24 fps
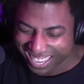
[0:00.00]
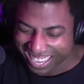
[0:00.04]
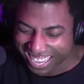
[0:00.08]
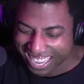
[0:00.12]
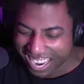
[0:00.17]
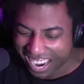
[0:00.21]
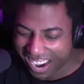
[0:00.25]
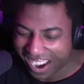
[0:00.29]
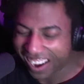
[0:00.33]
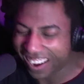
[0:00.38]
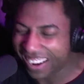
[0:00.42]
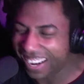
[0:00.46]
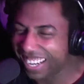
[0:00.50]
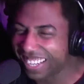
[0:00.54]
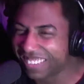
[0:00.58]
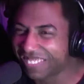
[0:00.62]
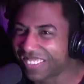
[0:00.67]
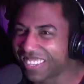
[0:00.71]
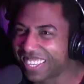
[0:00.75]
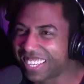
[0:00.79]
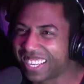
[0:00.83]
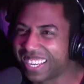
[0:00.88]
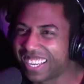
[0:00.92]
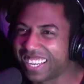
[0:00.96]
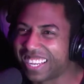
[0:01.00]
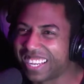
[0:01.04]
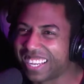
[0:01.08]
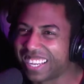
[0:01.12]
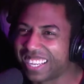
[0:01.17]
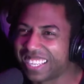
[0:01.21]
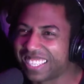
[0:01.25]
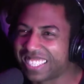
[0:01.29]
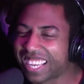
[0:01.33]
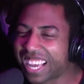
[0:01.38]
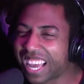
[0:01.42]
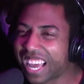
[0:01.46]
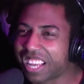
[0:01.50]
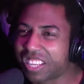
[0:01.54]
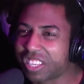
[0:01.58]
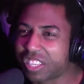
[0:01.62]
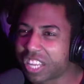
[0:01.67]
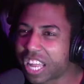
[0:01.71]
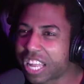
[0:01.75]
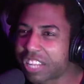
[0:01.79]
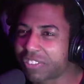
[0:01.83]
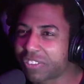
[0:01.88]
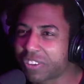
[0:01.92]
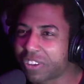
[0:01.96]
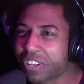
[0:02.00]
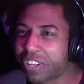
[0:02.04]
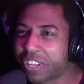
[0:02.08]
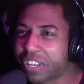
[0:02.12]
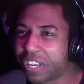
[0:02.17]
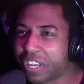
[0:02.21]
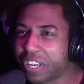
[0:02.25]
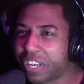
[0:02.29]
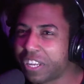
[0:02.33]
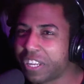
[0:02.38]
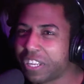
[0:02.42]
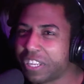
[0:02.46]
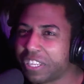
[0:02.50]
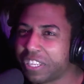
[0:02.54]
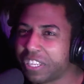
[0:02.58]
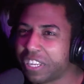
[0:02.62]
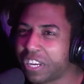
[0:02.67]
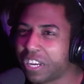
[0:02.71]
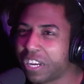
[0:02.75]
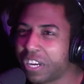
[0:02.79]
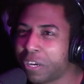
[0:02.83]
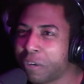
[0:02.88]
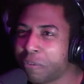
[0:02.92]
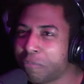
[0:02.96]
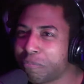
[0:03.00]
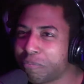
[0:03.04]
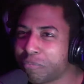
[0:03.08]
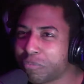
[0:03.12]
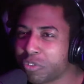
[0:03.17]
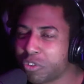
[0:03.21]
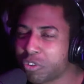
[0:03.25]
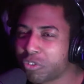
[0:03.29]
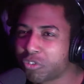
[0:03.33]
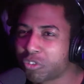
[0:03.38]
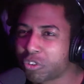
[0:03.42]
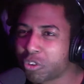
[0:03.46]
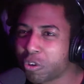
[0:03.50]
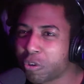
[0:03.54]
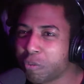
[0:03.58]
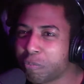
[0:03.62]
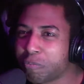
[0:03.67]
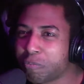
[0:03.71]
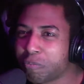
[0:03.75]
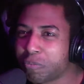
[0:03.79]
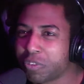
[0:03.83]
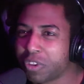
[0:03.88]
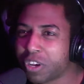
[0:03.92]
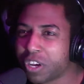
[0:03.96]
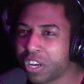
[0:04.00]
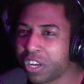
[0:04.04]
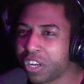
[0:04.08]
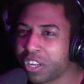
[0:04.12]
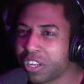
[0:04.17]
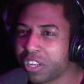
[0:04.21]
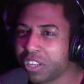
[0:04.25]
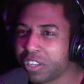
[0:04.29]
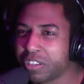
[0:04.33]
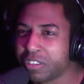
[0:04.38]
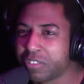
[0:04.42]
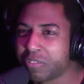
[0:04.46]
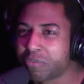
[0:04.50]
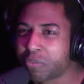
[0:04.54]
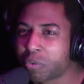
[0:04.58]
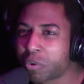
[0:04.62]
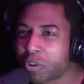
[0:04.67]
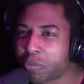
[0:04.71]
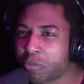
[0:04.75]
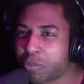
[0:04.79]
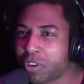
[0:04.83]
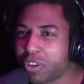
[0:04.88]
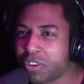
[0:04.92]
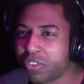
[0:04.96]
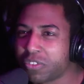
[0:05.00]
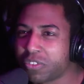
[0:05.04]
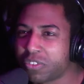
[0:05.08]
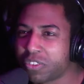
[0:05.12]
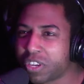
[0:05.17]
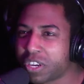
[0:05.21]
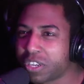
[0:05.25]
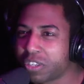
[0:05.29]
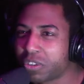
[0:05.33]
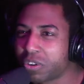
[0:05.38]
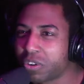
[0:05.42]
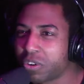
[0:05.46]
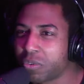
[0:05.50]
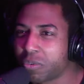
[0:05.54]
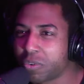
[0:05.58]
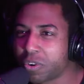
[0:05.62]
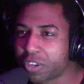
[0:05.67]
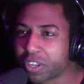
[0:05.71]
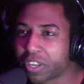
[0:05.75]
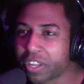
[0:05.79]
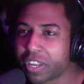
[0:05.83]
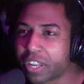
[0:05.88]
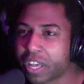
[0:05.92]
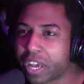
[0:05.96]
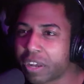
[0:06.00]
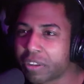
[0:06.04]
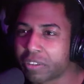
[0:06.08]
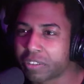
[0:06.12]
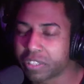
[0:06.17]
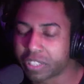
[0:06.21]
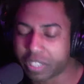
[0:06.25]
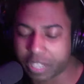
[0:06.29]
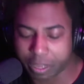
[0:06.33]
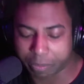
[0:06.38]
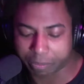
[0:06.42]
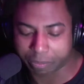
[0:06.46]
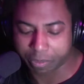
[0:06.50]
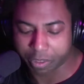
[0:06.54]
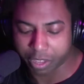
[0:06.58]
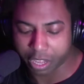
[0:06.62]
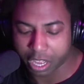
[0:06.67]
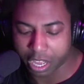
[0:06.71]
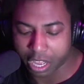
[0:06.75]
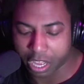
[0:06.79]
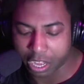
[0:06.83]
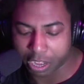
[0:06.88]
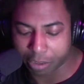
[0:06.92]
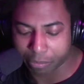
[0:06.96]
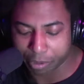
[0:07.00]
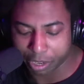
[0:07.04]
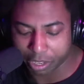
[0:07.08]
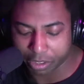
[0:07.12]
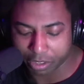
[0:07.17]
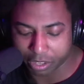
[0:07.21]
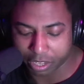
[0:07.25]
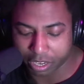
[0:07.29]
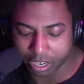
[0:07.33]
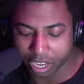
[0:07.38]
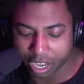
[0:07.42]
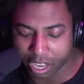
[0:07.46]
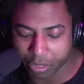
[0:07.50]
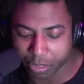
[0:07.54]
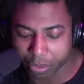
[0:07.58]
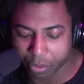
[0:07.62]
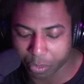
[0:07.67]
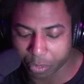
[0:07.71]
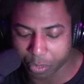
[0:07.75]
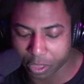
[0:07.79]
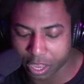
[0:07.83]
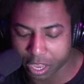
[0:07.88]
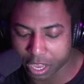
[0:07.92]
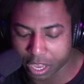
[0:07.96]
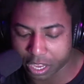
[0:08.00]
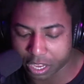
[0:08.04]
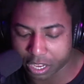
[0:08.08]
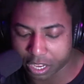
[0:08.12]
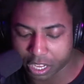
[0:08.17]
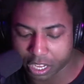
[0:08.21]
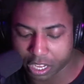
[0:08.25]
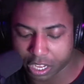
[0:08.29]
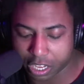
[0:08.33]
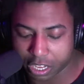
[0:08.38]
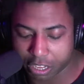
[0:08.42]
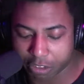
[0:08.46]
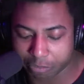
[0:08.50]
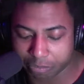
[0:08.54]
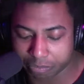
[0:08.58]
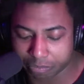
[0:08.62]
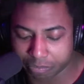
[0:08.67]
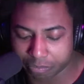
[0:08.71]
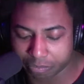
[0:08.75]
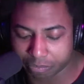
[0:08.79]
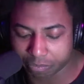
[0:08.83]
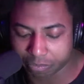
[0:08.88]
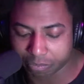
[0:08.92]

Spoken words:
All right, but yeah, that's on YouTube. 40 minutes. Dion Cole working it out. Yep. And then other thing, kind